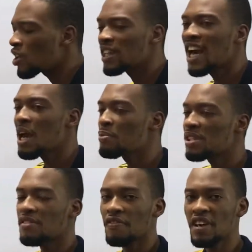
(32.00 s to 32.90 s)
what
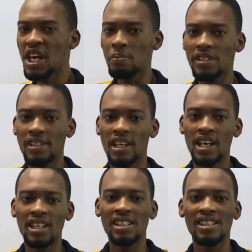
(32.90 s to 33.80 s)
helps firms
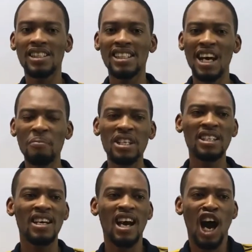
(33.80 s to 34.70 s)

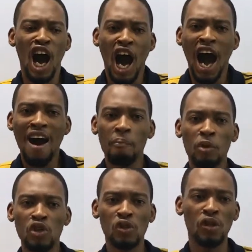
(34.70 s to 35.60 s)
determine how
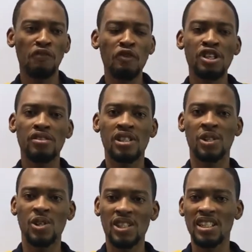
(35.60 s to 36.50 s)
much of which
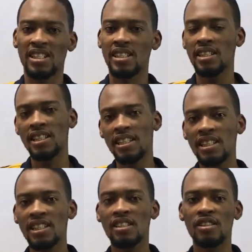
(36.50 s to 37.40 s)
resources they
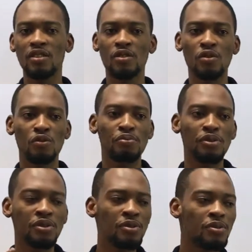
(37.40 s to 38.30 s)
need to
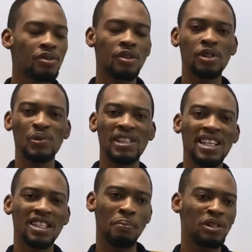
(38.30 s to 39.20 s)
produce or to
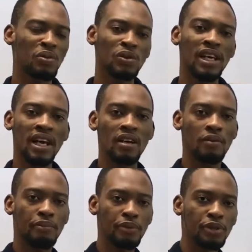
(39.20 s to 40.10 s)
get a particular
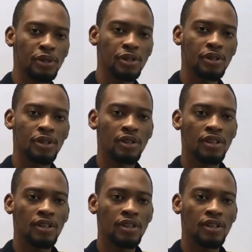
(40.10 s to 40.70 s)
product.